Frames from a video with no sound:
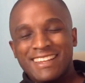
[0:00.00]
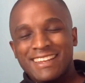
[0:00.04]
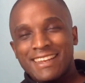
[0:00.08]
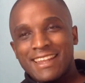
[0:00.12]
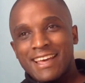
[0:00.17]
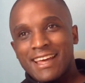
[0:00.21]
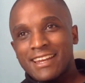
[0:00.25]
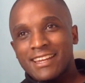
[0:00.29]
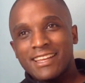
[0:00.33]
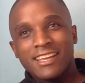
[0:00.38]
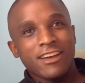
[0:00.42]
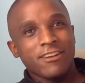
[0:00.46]

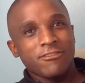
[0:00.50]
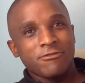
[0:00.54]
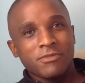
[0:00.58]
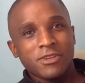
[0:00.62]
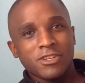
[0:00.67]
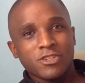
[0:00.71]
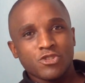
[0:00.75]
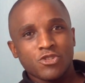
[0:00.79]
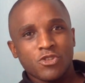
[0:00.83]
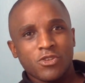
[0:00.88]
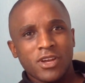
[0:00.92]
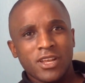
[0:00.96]

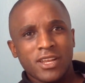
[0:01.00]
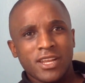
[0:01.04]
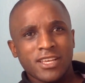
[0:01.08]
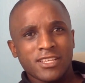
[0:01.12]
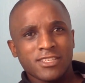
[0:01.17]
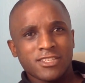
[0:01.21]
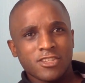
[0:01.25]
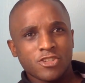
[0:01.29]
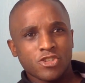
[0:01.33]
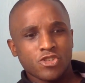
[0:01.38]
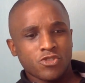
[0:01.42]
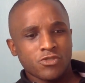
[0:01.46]
non-government
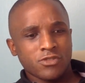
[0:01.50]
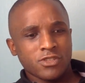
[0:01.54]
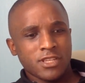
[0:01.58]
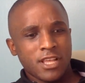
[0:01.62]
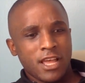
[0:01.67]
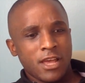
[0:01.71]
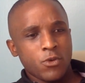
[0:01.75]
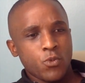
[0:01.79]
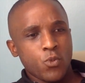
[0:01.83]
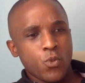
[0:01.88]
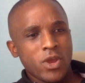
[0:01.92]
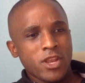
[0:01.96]
organizations.
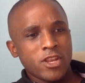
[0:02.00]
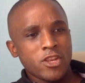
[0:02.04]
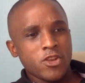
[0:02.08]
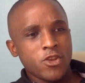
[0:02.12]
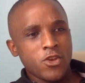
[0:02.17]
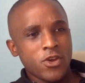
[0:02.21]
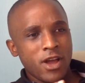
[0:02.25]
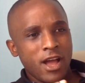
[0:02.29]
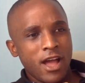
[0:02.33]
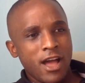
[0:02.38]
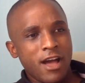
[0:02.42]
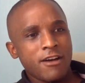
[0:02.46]
And when
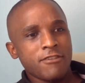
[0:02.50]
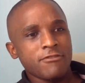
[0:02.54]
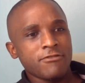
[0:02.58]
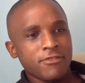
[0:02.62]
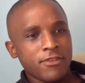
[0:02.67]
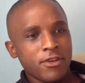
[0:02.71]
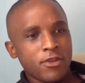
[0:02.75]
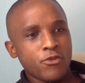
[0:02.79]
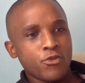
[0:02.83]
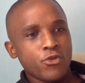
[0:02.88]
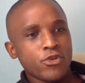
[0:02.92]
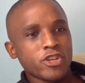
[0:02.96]
you have
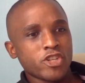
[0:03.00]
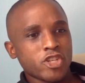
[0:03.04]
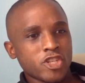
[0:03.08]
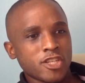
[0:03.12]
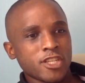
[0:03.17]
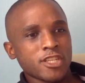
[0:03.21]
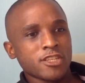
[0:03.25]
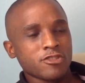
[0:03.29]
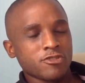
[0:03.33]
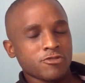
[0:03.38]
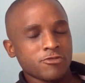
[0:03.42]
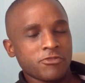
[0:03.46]
a
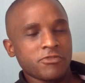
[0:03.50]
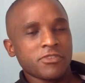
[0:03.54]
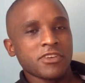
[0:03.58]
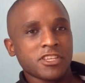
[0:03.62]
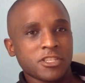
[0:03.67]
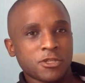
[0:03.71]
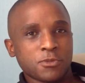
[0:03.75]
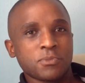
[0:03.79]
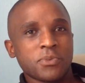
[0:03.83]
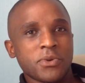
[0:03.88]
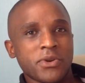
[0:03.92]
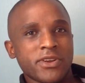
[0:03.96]
richness of
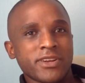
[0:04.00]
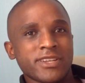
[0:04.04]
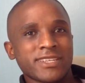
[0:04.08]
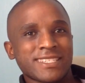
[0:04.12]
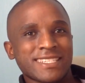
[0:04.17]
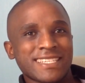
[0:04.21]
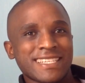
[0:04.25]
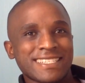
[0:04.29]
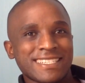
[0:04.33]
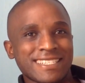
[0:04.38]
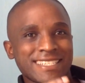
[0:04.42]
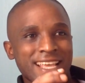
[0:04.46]

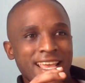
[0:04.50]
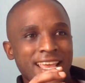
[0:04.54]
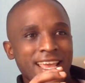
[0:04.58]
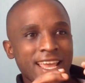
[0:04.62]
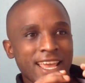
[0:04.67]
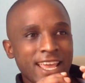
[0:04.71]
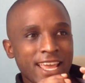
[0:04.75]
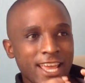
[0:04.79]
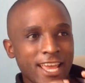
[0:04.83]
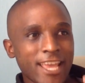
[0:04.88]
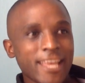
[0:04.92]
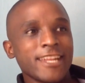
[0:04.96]
experiences
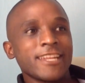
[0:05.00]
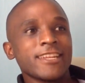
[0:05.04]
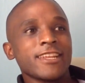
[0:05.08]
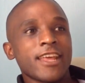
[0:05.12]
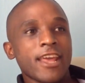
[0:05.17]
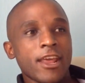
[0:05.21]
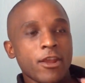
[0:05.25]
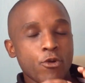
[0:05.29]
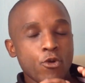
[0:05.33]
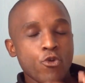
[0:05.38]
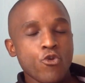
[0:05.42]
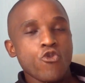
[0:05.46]

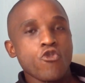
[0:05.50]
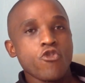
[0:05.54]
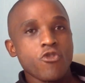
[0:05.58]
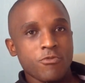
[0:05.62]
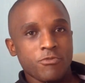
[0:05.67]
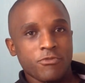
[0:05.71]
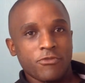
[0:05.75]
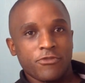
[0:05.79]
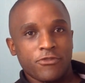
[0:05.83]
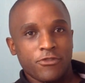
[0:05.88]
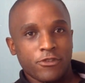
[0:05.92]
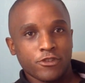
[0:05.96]
in a
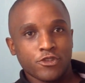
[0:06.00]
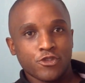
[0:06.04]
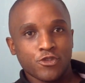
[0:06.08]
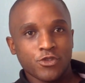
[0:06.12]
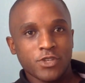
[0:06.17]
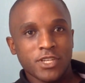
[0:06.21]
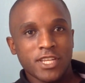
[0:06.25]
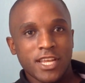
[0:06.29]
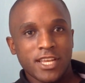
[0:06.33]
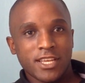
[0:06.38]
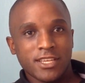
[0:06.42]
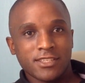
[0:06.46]
room for
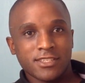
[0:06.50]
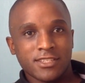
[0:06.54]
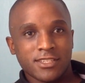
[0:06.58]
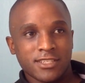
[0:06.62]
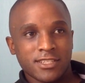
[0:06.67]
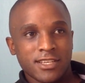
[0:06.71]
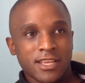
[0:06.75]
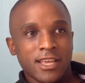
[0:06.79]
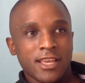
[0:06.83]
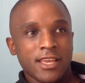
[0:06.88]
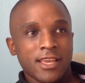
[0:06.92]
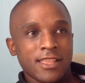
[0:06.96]
2
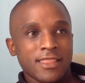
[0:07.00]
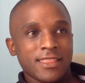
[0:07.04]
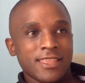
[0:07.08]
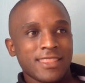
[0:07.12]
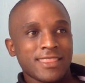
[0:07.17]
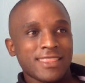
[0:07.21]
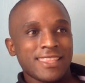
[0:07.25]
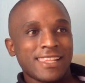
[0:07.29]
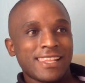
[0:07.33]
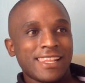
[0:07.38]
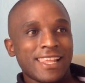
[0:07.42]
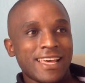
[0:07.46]
days,
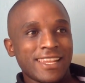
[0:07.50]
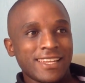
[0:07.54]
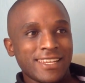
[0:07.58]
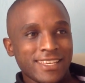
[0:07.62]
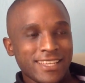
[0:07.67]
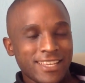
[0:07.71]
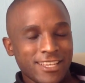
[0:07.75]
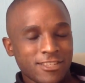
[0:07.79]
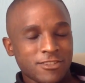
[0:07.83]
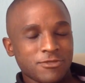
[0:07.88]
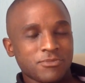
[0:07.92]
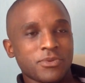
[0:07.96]
then the
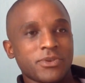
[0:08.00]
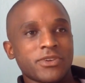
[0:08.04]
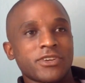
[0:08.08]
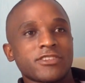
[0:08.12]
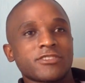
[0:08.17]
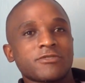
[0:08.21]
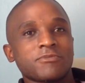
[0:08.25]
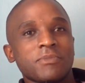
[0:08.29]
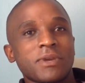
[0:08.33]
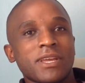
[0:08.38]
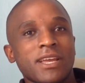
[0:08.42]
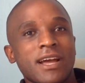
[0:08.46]
learning
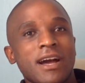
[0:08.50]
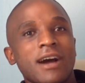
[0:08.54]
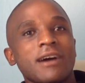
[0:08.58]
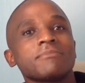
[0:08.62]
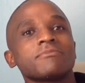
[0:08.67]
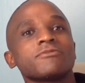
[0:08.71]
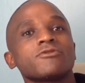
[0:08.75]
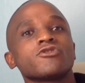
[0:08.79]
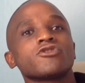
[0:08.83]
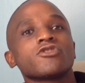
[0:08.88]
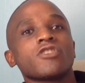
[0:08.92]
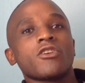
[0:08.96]
experience
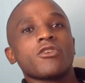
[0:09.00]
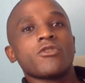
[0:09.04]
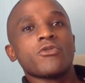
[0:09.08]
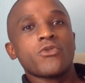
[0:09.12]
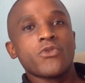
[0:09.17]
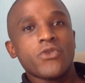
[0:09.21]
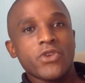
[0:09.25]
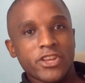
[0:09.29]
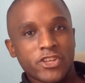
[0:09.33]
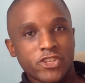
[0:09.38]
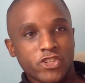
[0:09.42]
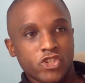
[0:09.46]
becomes
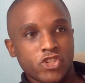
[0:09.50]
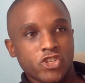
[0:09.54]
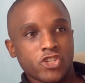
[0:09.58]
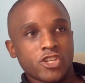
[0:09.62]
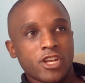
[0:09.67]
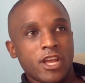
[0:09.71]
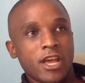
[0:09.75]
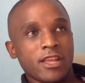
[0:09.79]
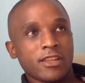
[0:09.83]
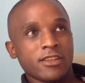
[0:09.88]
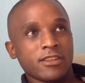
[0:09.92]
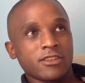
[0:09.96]
rich,
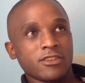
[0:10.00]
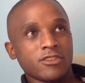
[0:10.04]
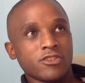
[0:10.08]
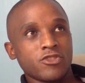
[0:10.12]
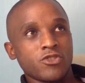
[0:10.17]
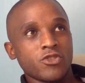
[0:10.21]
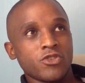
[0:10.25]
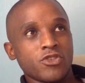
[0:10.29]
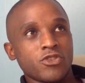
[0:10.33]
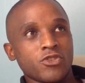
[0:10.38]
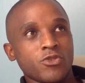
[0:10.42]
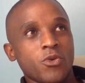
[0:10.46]
and
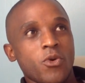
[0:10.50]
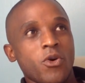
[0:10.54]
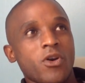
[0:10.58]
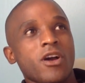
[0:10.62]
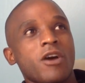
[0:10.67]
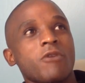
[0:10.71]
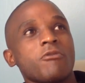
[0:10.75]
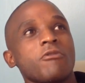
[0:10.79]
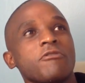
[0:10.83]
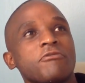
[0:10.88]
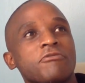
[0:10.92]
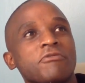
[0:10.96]
you
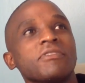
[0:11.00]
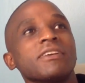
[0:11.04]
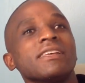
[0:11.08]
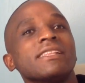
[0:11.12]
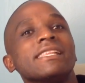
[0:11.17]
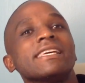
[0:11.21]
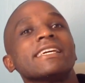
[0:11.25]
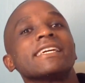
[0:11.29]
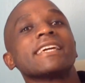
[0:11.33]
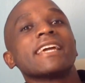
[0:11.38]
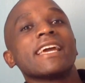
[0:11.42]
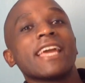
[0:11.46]
walk away
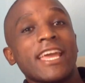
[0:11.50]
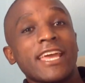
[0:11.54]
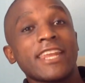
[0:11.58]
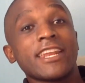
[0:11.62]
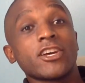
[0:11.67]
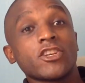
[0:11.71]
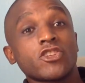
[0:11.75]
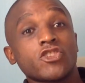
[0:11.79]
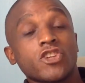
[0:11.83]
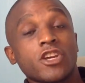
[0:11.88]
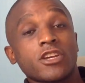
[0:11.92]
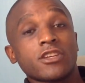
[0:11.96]
feeling
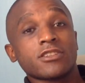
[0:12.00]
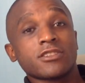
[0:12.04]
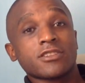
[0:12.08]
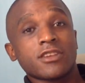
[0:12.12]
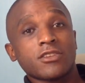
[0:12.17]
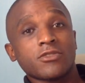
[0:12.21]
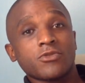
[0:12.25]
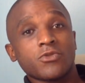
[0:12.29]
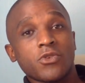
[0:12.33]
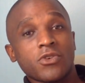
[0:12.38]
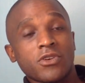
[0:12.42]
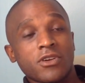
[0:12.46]
energized,
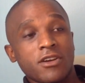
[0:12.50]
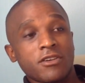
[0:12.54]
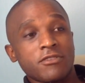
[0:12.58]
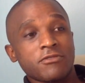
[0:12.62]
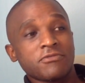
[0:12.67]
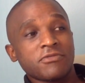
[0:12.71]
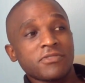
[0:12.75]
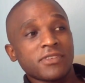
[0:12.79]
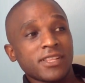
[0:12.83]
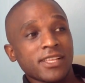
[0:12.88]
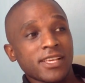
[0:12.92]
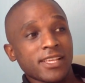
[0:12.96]
and you walk away
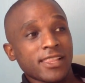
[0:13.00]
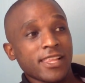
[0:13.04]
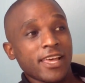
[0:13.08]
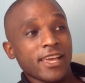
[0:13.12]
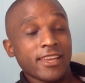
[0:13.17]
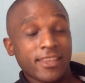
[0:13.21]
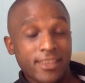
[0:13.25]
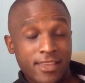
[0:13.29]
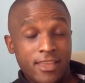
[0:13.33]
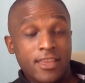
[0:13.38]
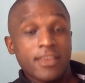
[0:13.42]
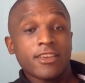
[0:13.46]
feeling
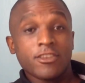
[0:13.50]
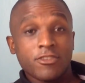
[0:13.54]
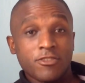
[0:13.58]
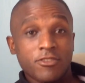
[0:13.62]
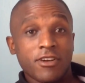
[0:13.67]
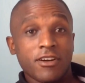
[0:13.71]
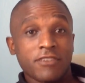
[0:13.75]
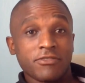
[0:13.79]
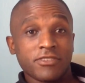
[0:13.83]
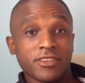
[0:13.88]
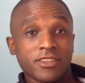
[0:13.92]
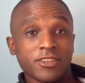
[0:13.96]
like you
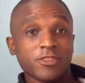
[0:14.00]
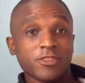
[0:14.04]
have a